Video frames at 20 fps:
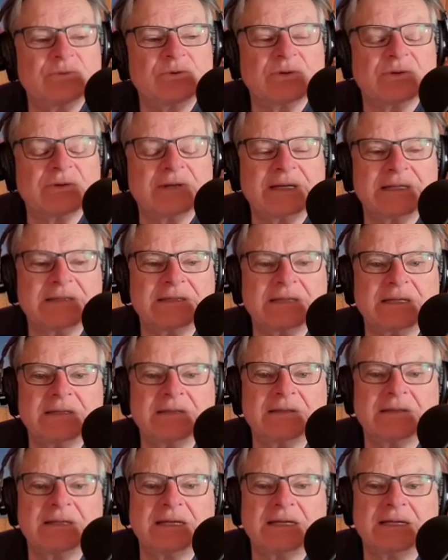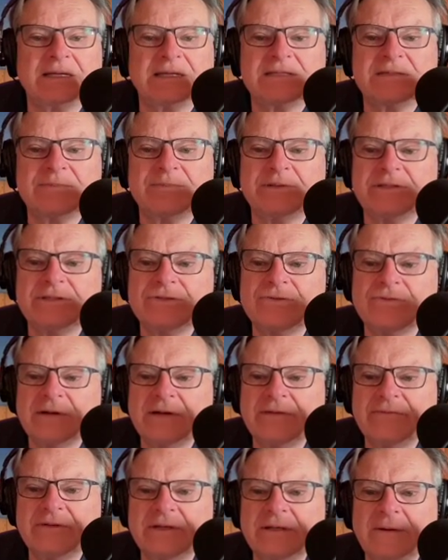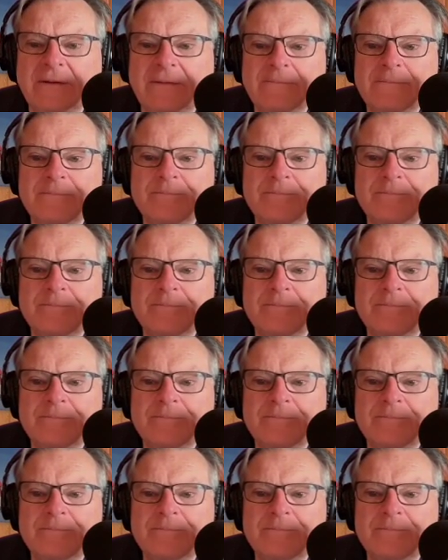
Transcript: we're in that has been driven